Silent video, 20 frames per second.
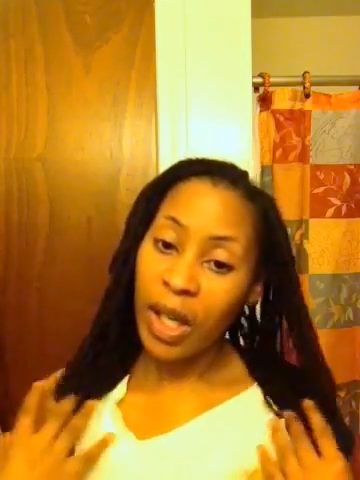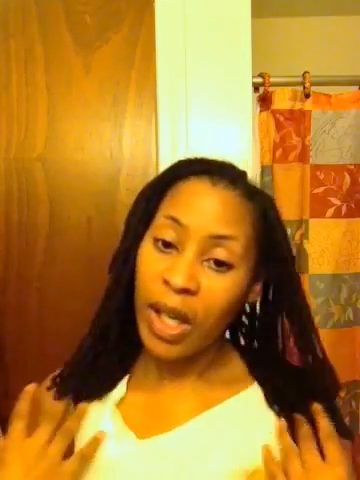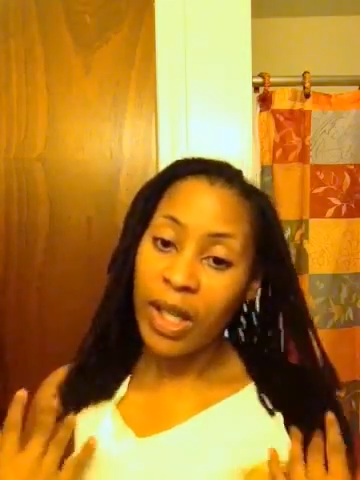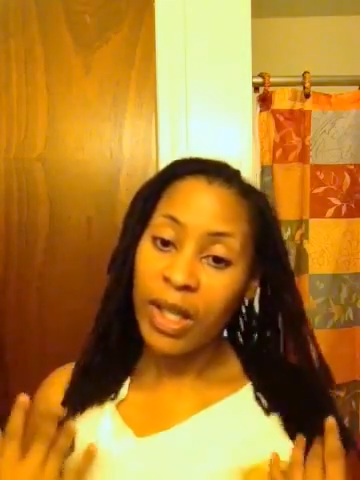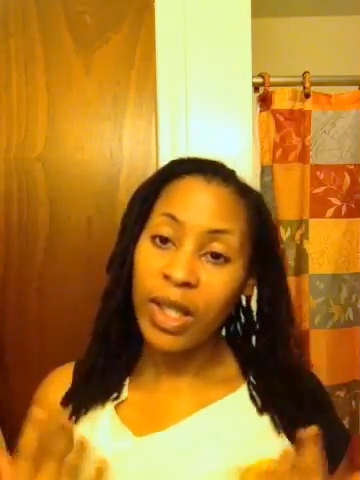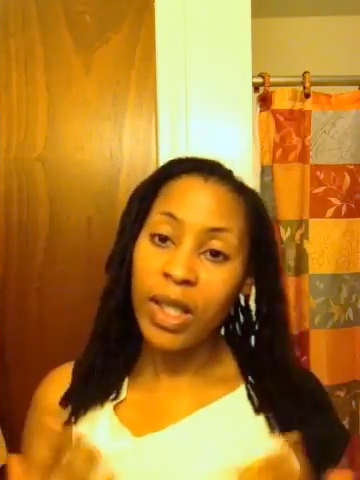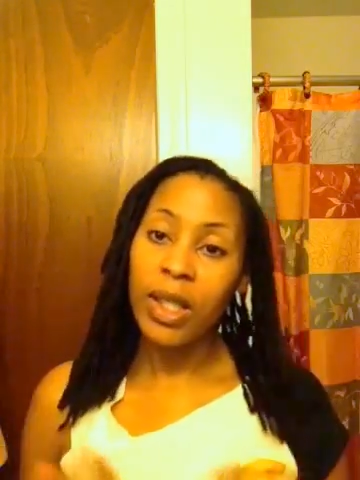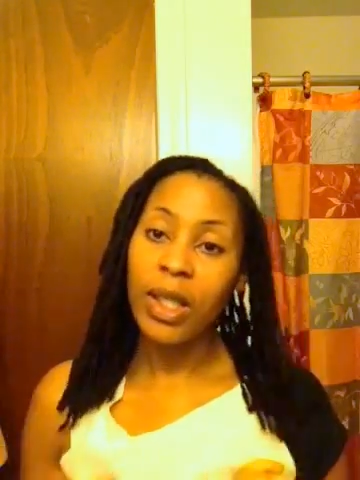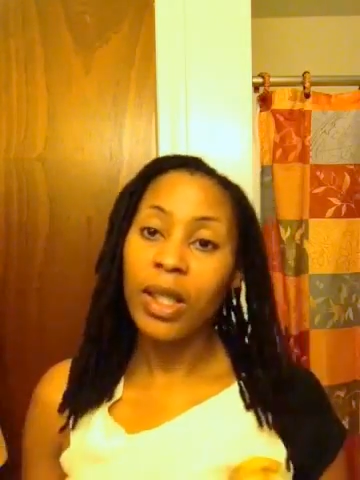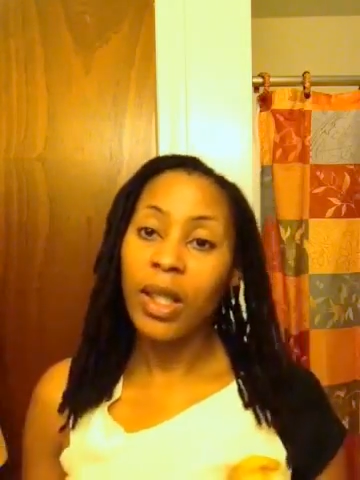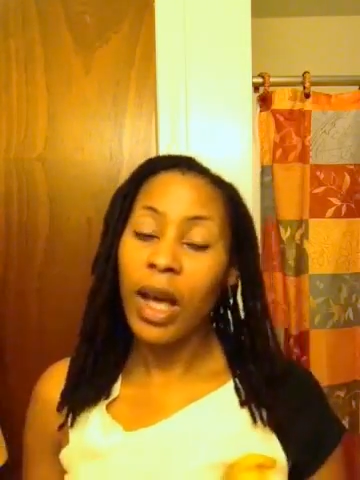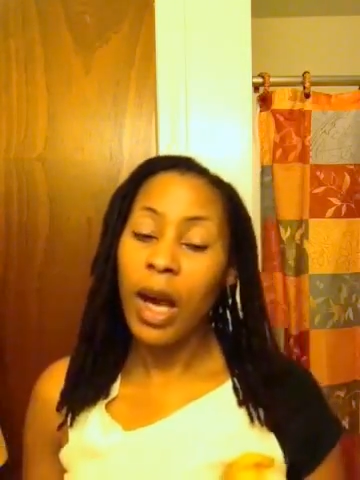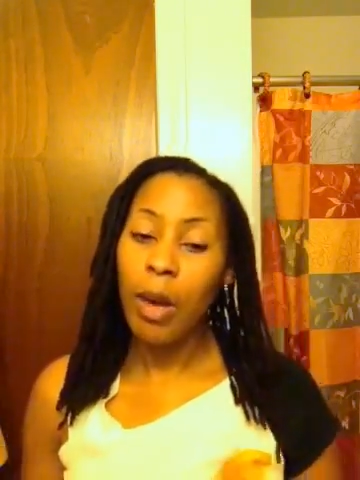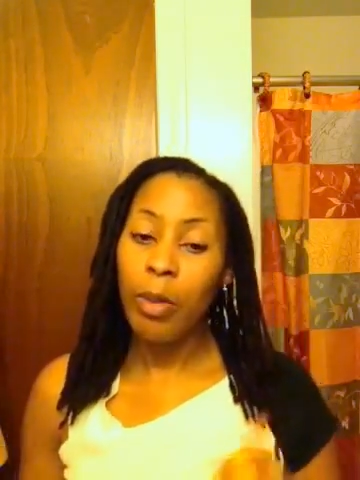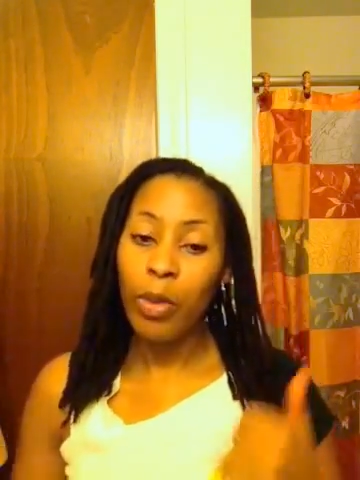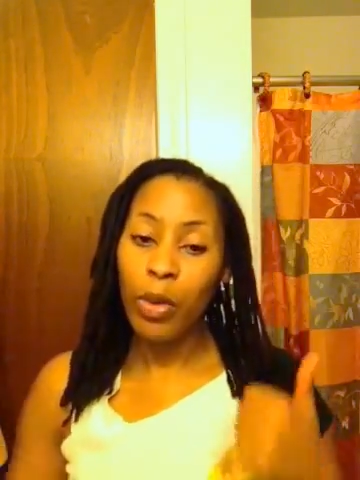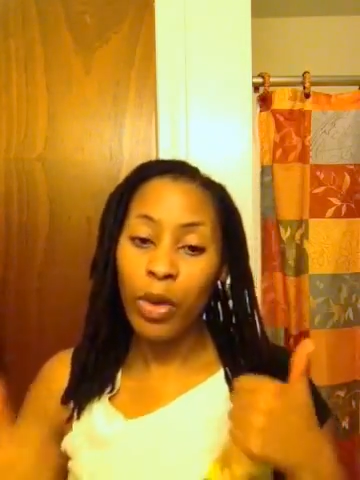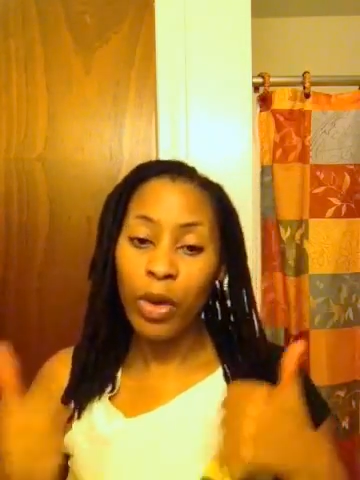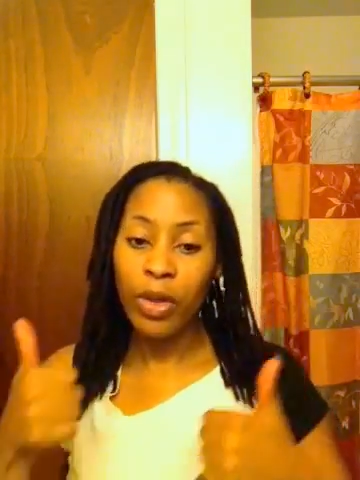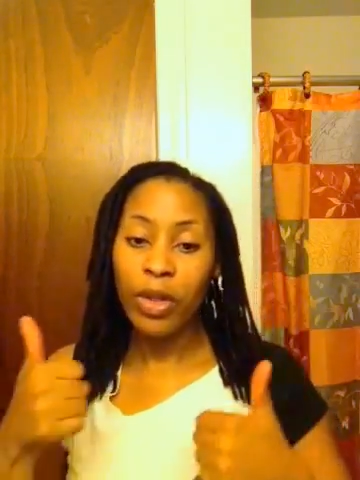I see a lot
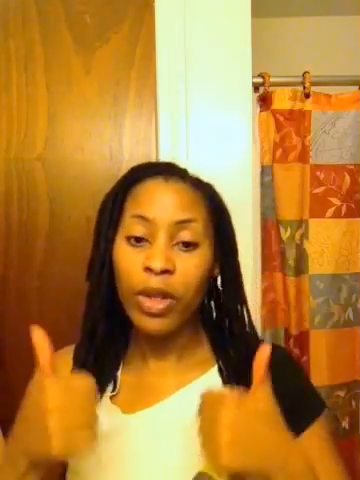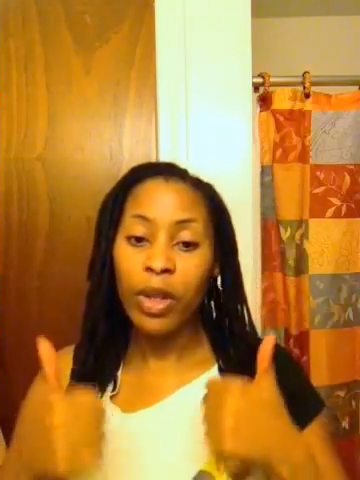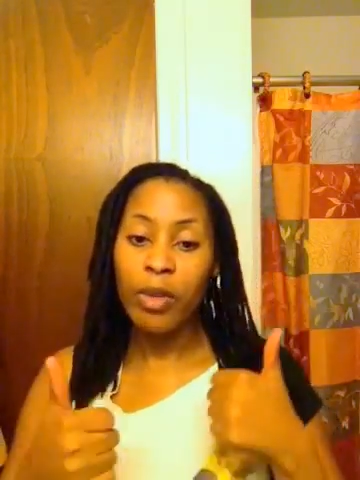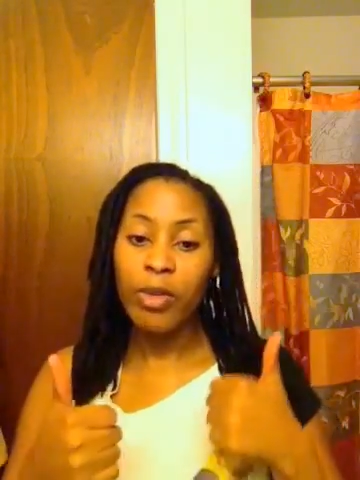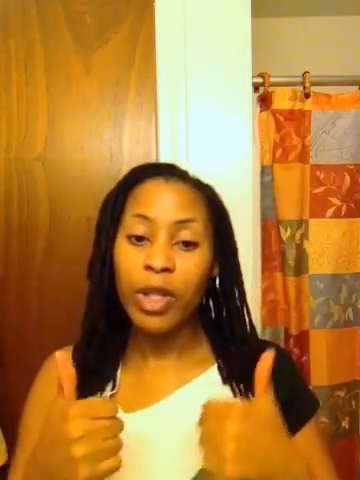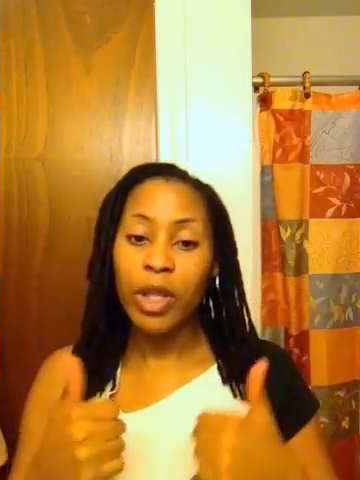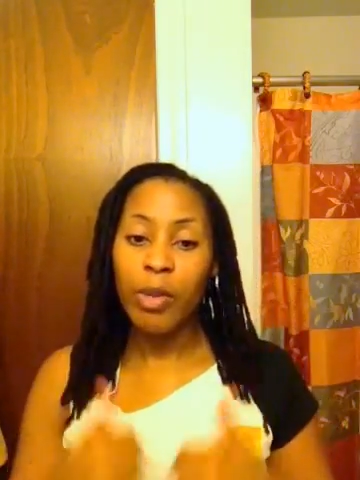more thumbs